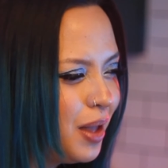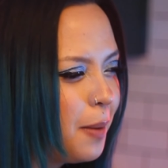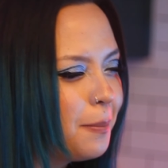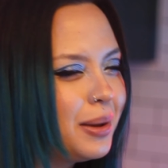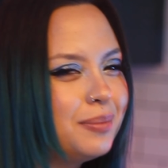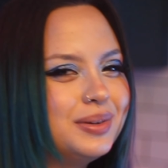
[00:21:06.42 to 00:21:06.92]

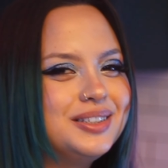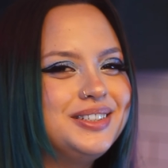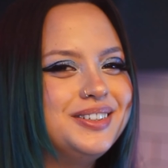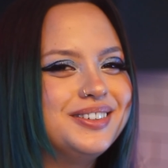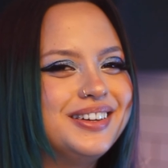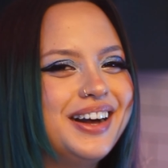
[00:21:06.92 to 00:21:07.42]
Mama
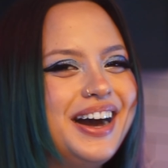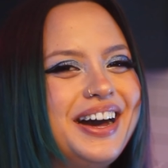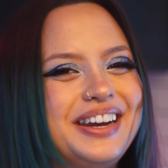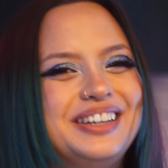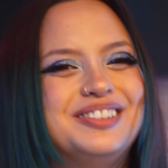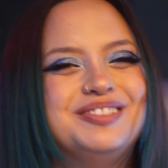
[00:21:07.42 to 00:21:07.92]
still got
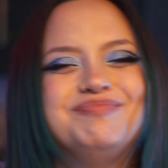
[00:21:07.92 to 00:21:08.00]
it.